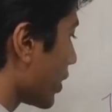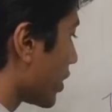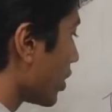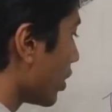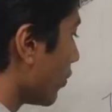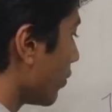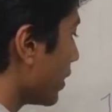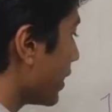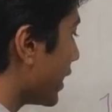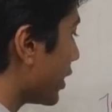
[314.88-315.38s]

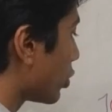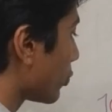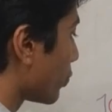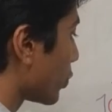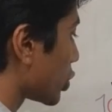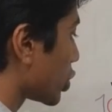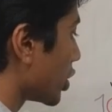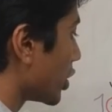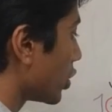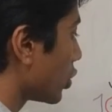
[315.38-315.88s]
here we need to
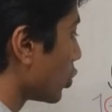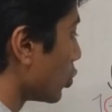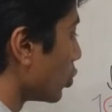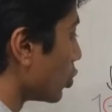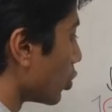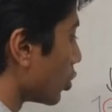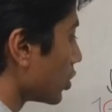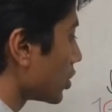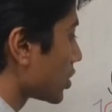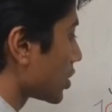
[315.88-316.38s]
push in 2
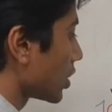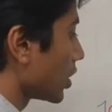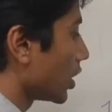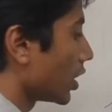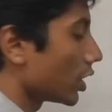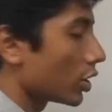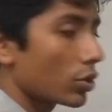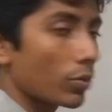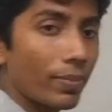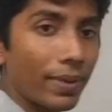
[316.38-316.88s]
nodes
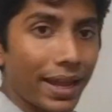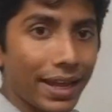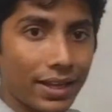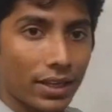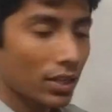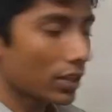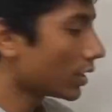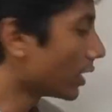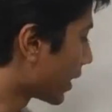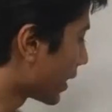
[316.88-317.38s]
to
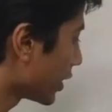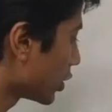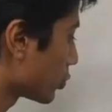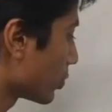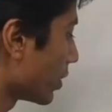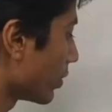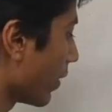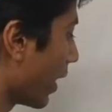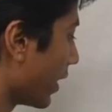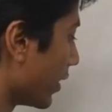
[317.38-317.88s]
make the
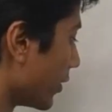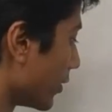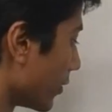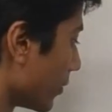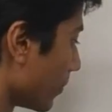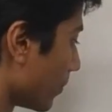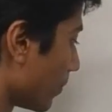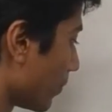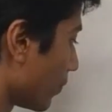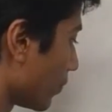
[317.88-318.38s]
arrangement valid.
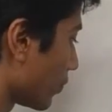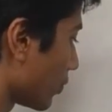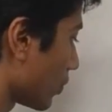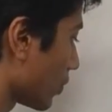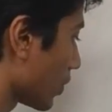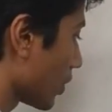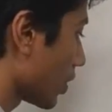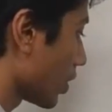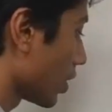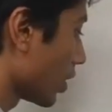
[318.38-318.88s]

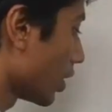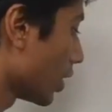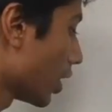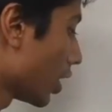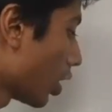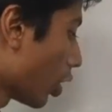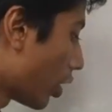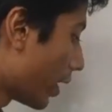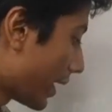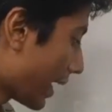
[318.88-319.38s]

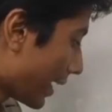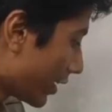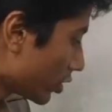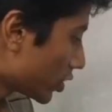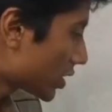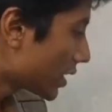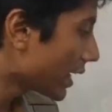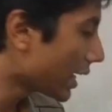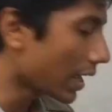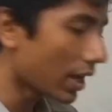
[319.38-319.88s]
Alright, and you
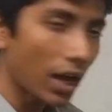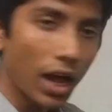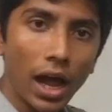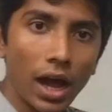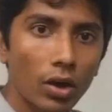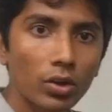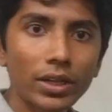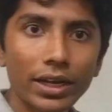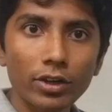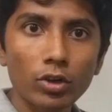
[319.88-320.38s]
see
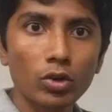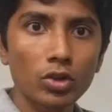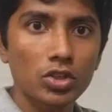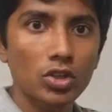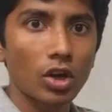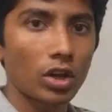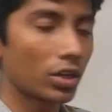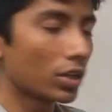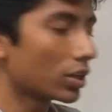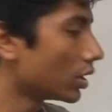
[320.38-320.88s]
how that goes
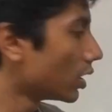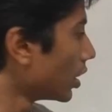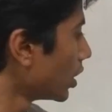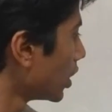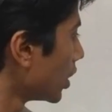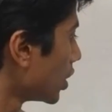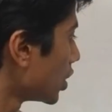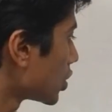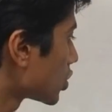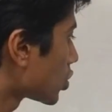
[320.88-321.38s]
on.
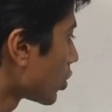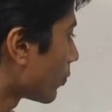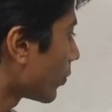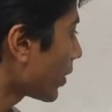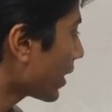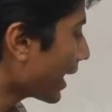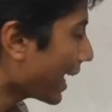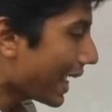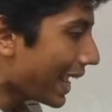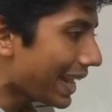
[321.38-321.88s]
So
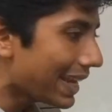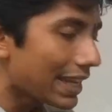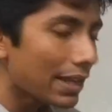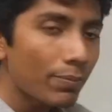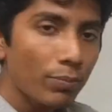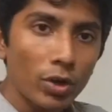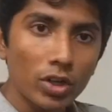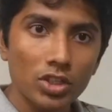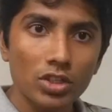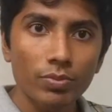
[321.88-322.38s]
for
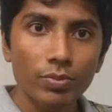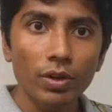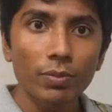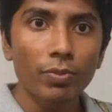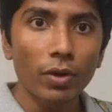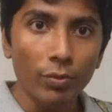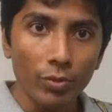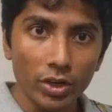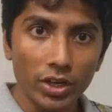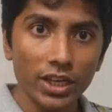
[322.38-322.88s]
any possible
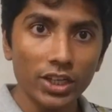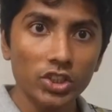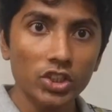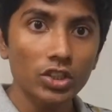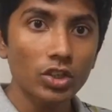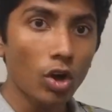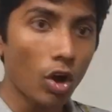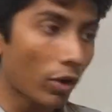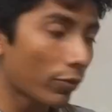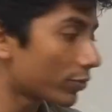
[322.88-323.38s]

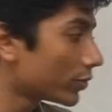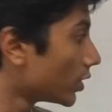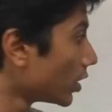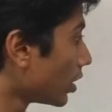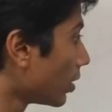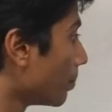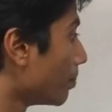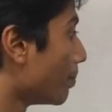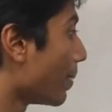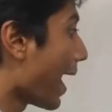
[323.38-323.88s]
permutation of
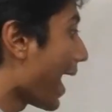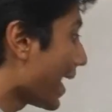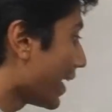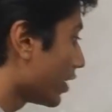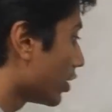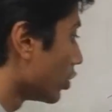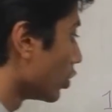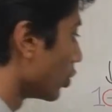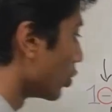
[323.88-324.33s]
the bad